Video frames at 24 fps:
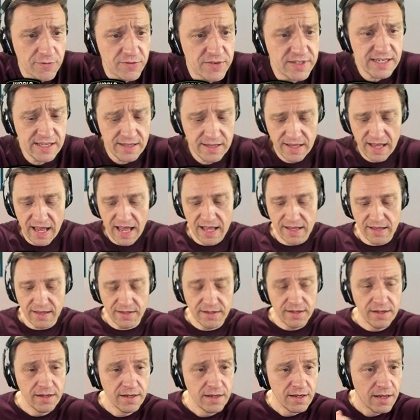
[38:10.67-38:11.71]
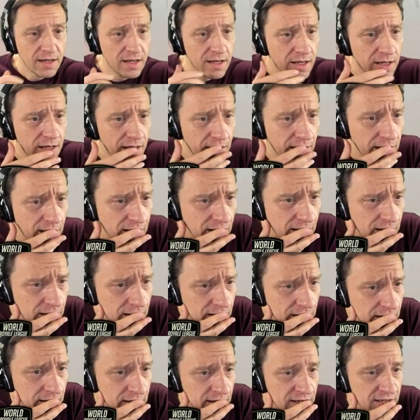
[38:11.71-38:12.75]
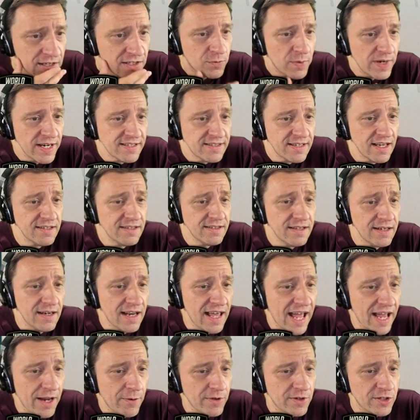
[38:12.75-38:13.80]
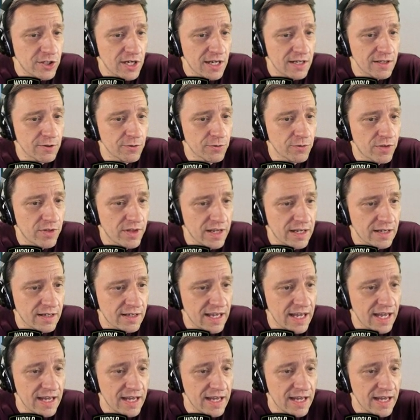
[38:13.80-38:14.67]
I've seen that. Uh, Swiss isn't a language, I don't think.